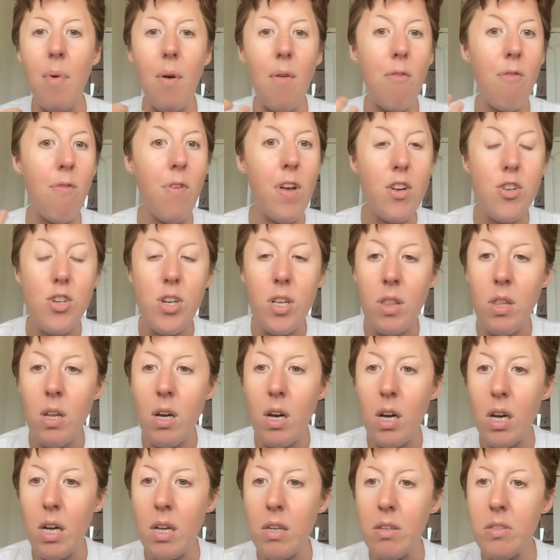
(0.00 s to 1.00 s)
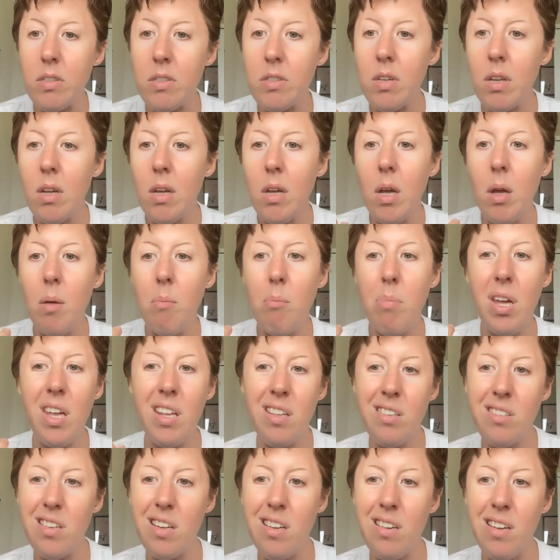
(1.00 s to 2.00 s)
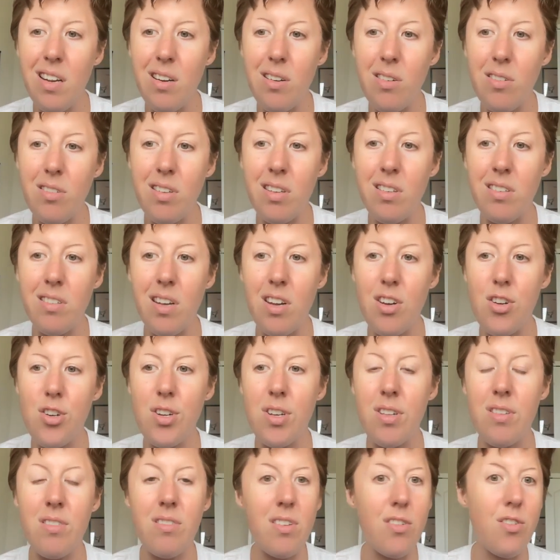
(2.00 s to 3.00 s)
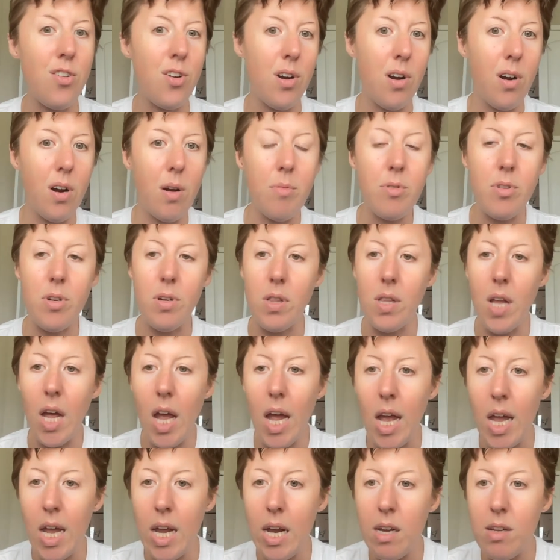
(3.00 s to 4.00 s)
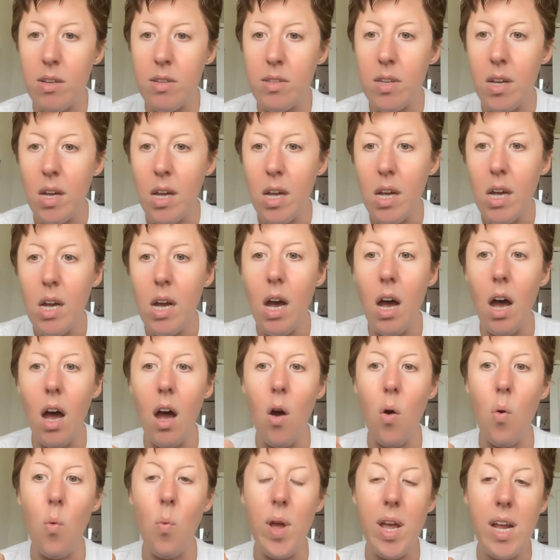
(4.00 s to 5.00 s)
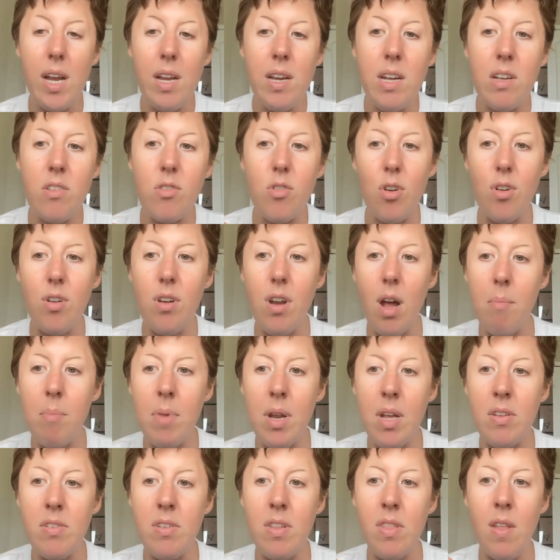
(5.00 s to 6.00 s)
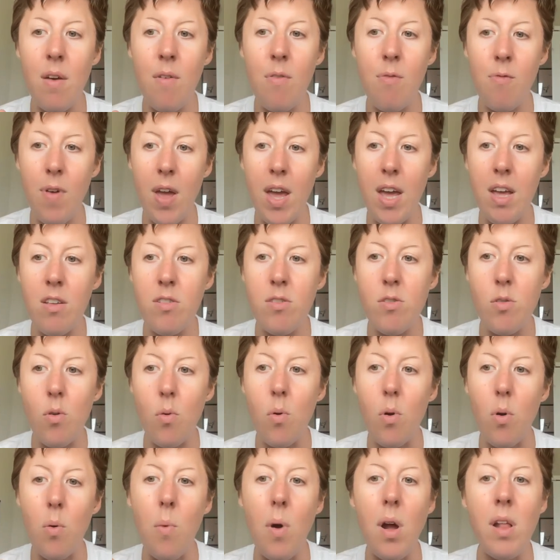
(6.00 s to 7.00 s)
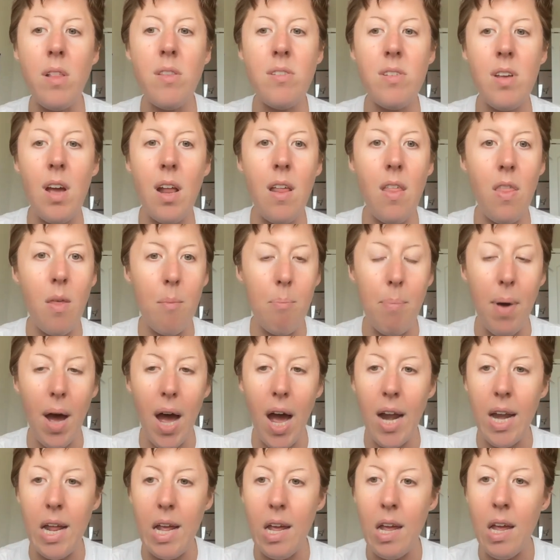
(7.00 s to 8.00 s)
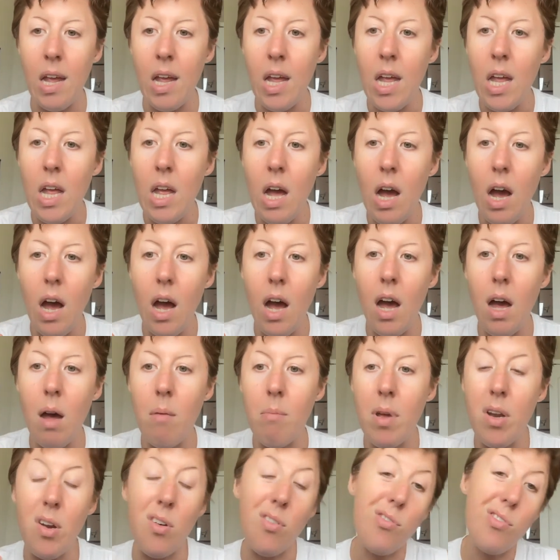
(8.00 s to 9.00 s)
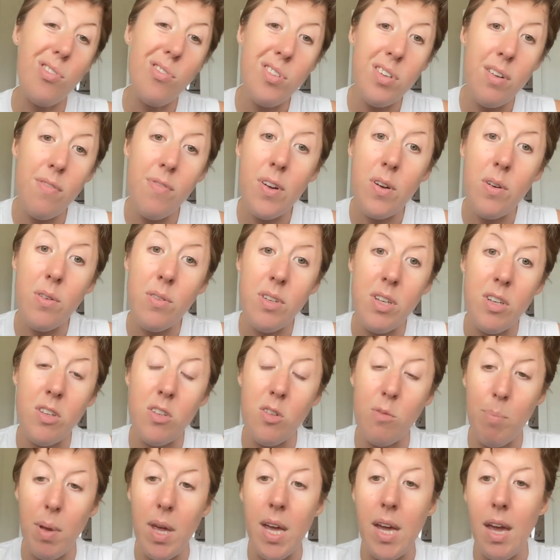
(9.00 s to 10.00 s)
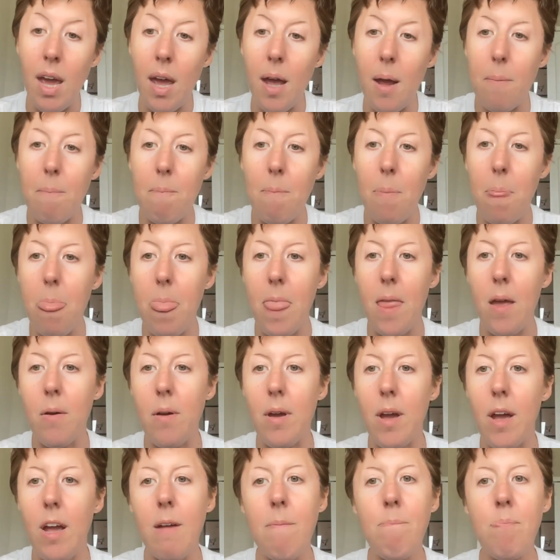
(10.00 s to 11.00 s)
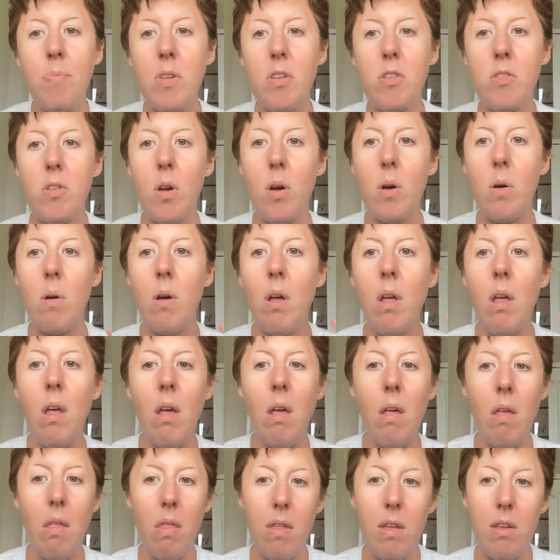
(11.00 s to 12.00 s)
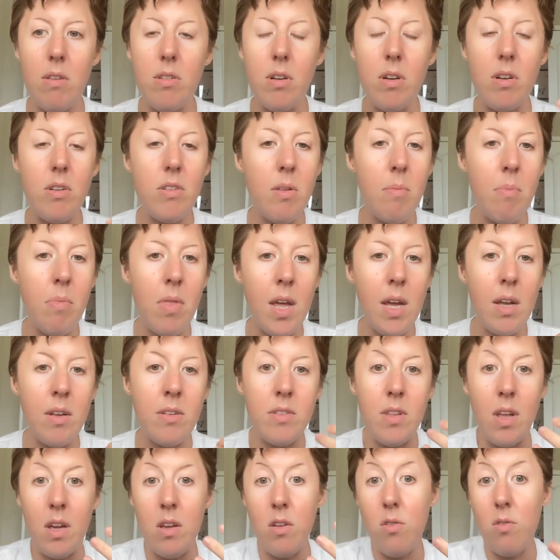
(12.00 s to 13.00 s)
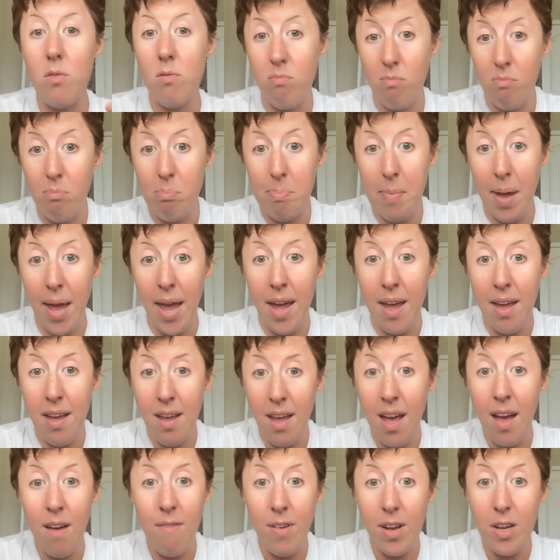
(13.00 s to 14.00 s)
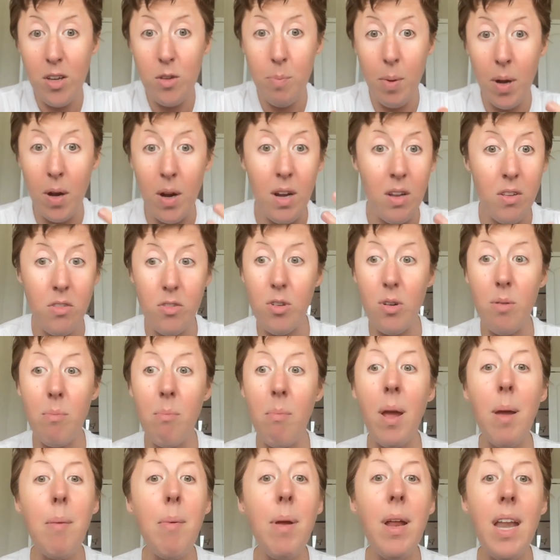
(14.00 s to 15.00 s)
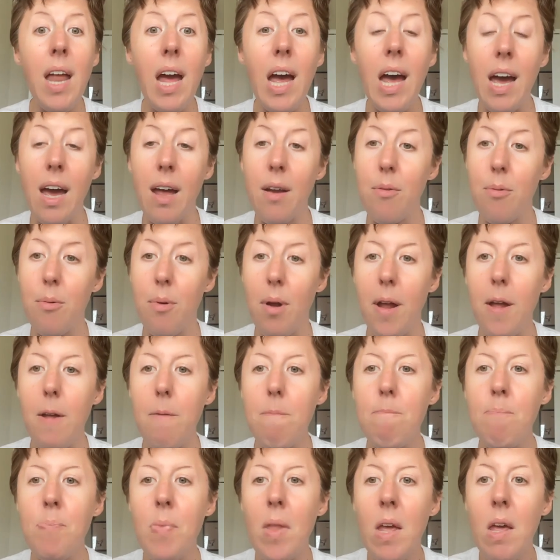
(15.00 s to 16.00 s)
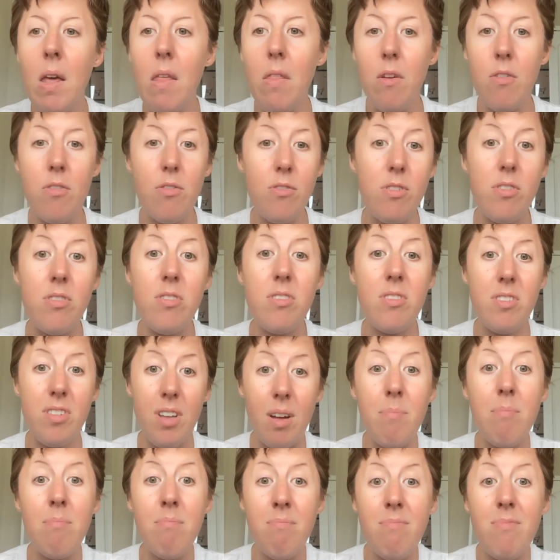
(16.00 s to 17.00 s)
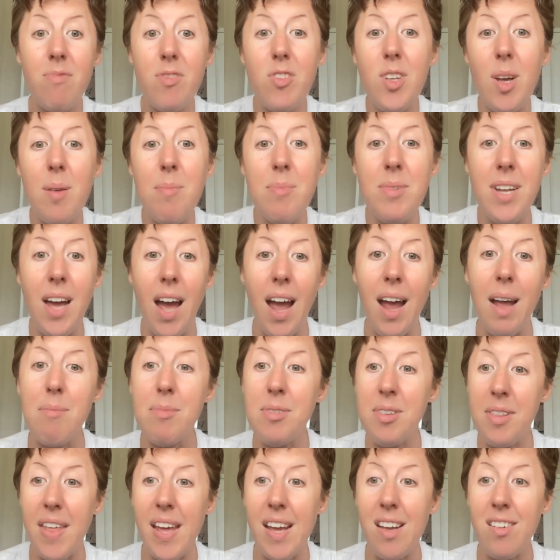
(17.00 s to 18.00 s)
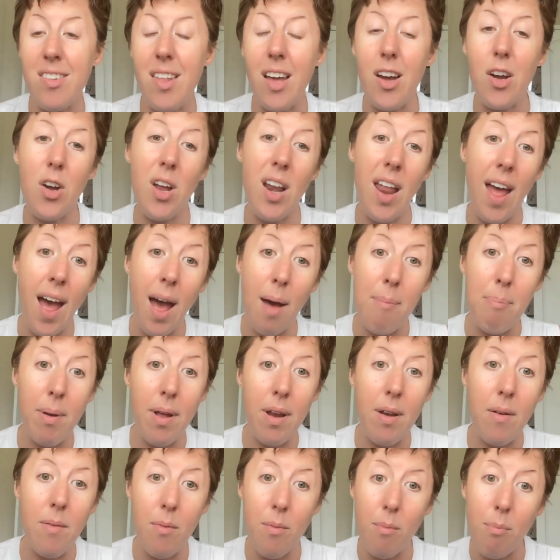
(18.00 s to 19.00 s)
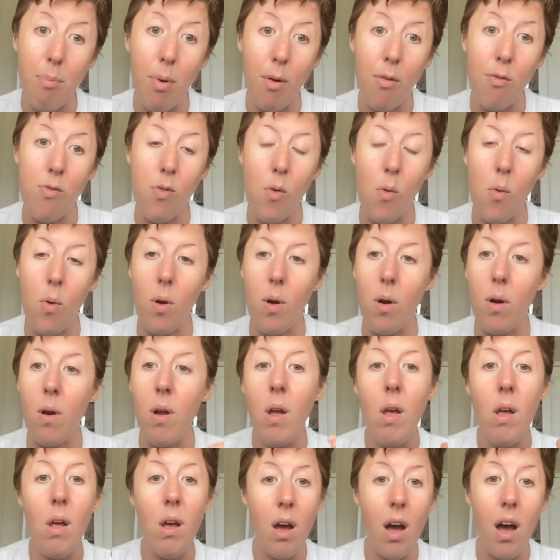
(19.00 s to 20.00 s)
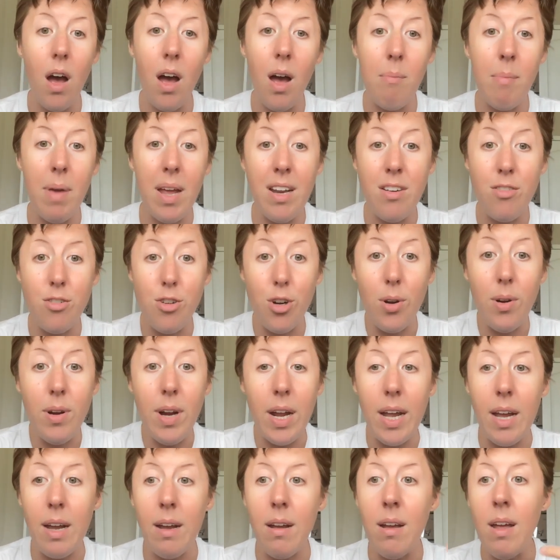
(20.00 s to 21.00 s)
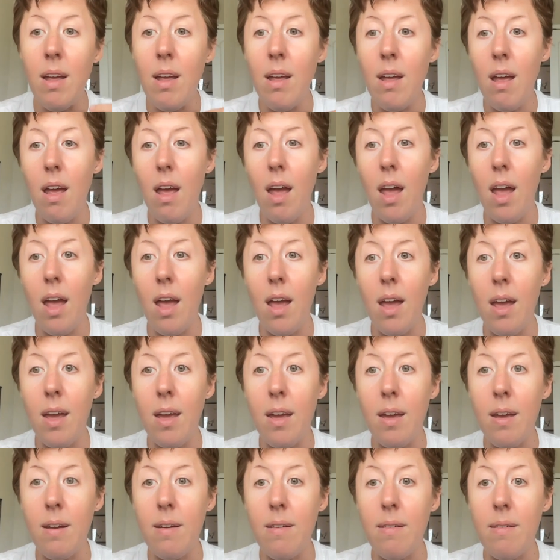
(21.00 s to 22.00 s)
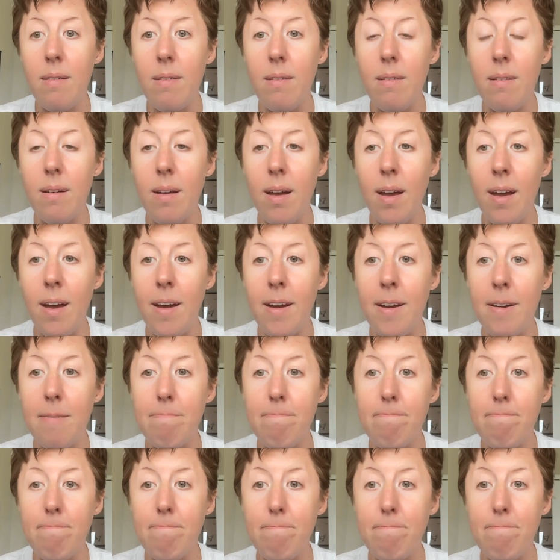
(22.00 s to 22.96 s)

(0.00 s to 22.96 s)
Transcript: vision loss, pins and needle sensations in your arms or legs, weakness or numbness in the face or one side of the body, and also difficulty speaking. Okay, so these are some things that you may have experienced or maybe not, right? There's just sometimes things that could happen before and during a um,